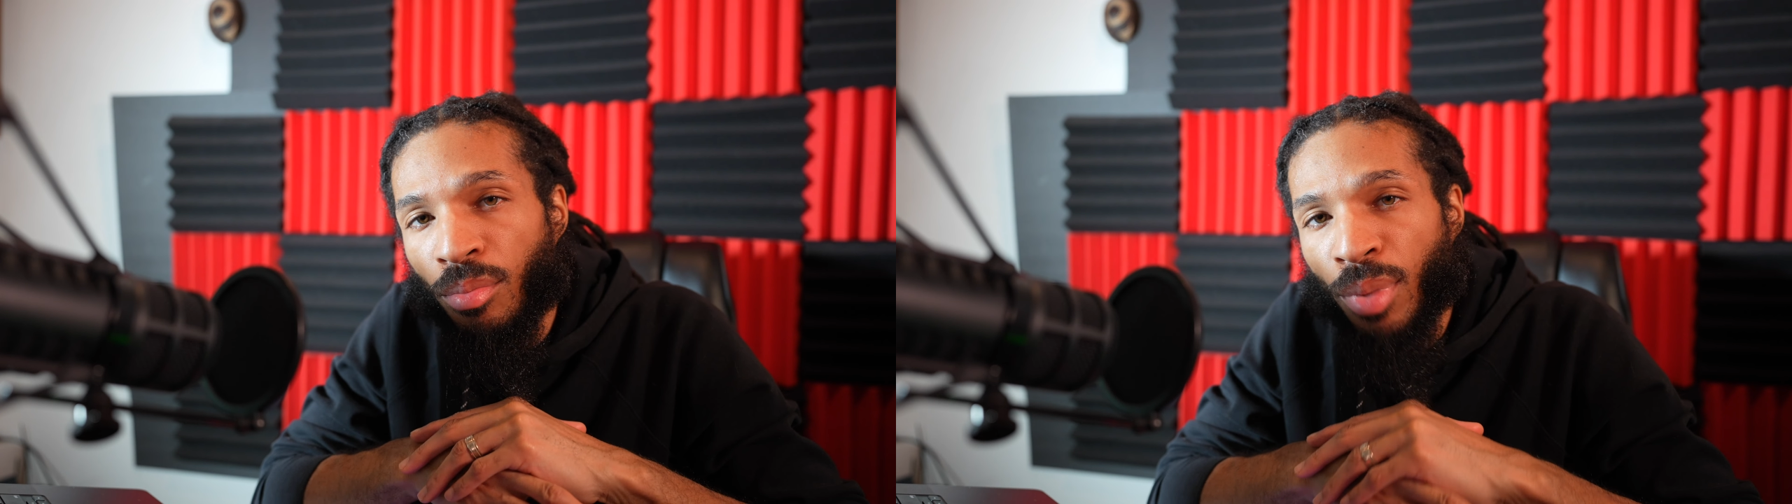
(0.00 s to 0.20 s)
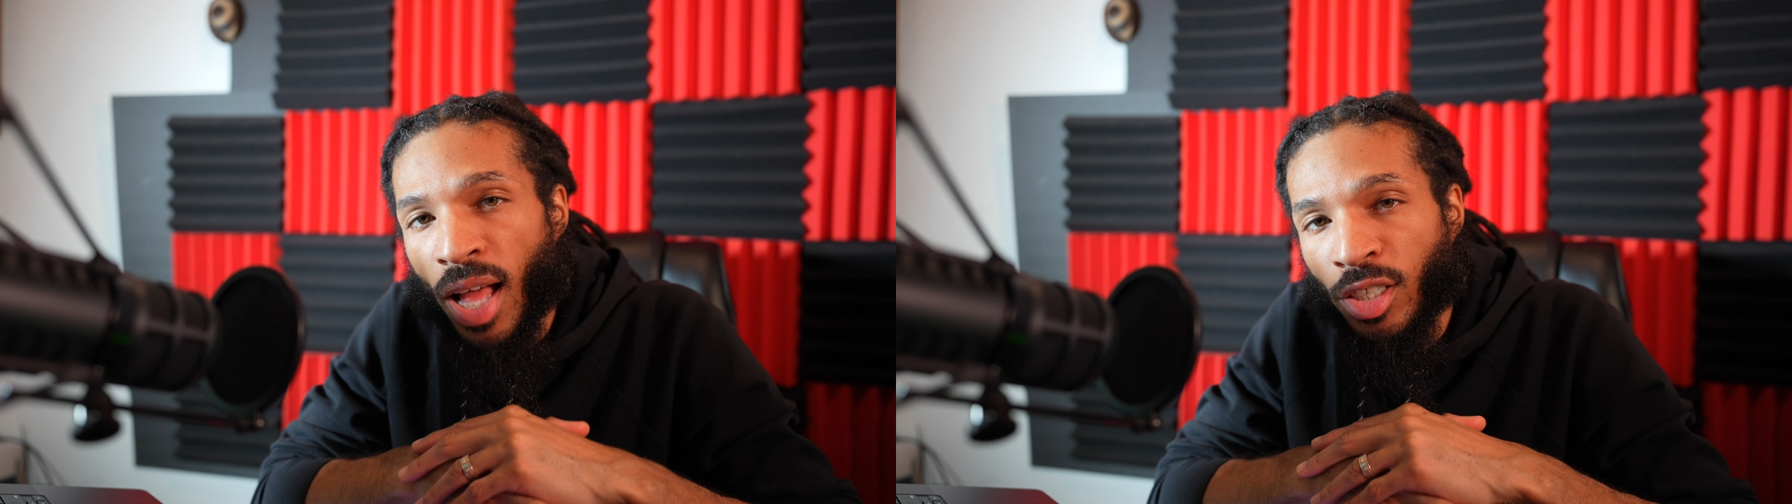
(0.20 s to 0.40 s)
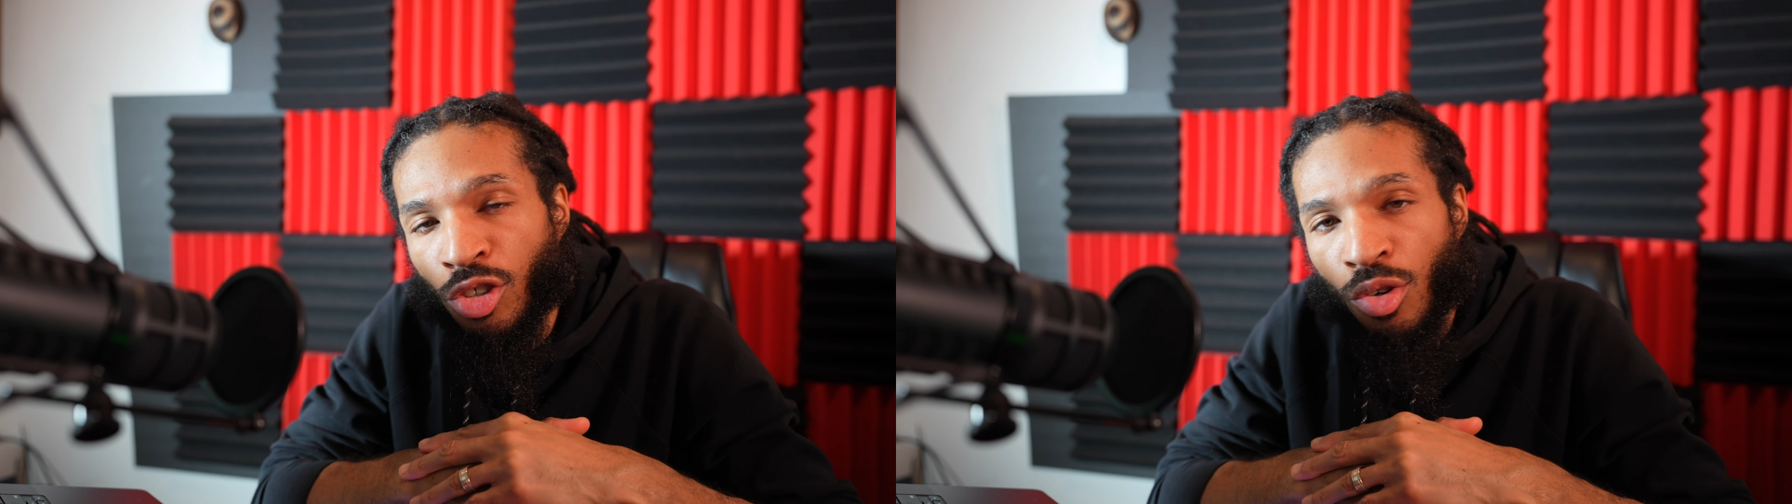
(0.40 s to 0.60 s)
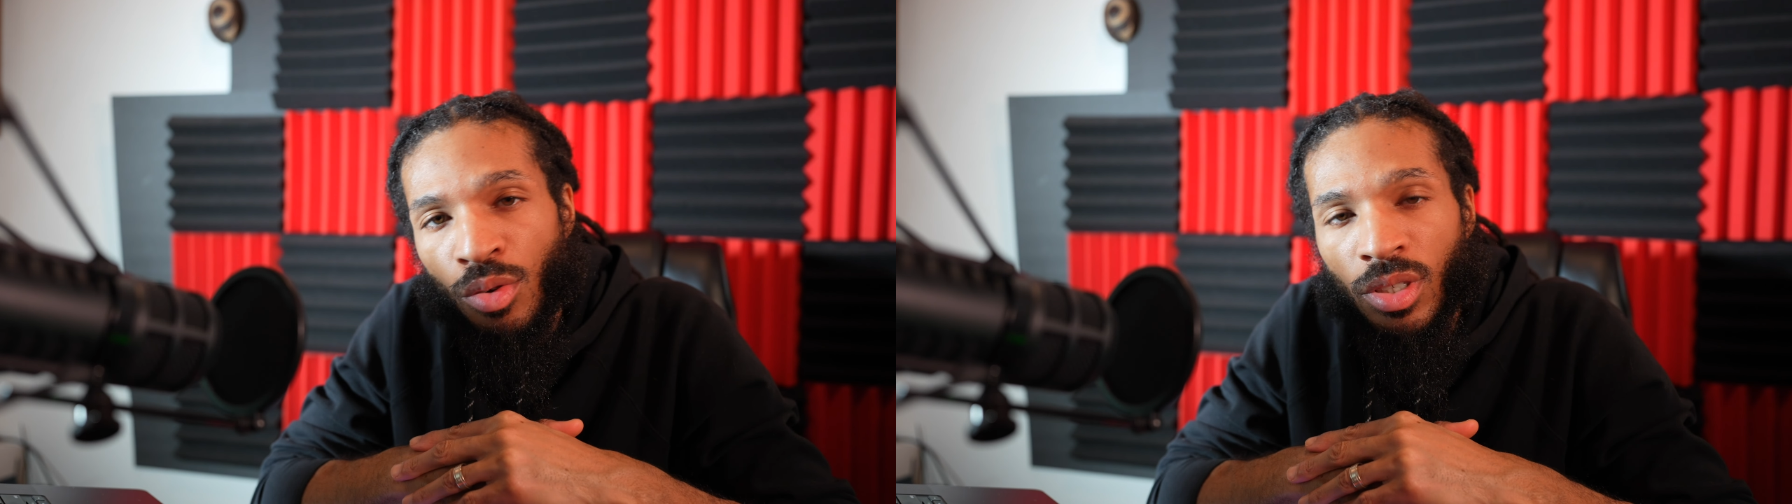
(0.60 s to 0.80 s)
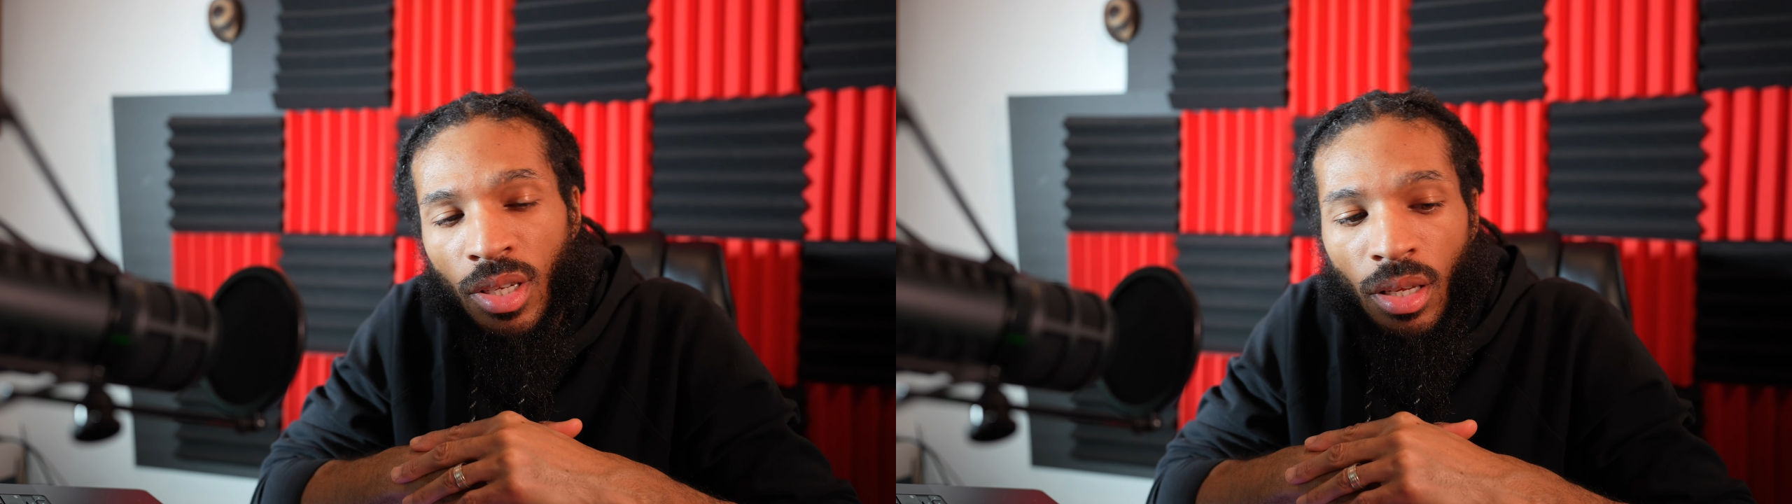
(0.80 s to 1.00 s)
batch
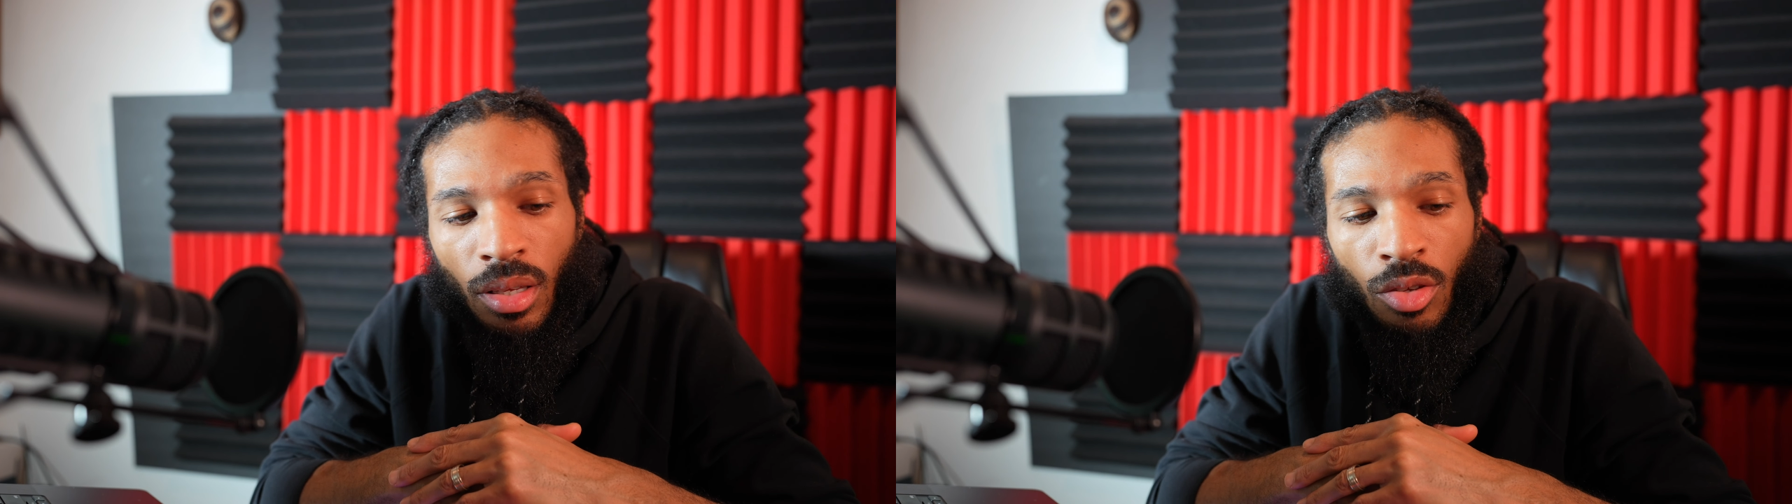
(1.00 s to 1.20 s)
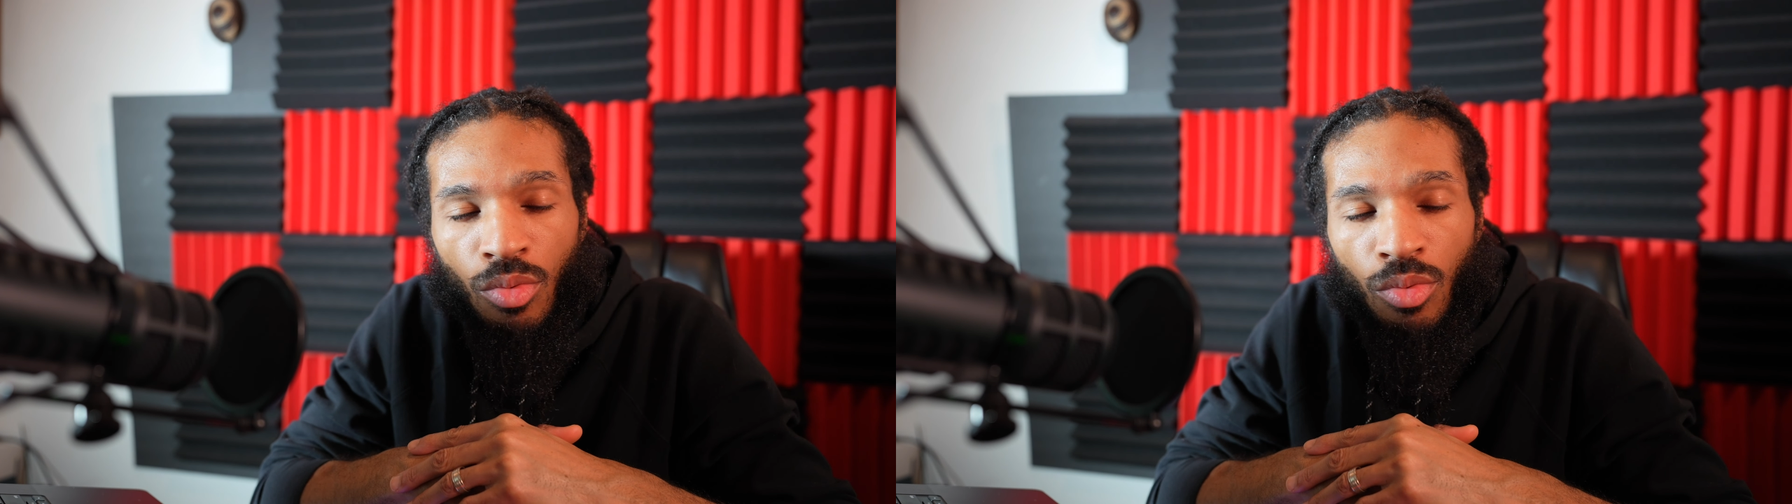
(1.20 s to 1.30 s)
juicing,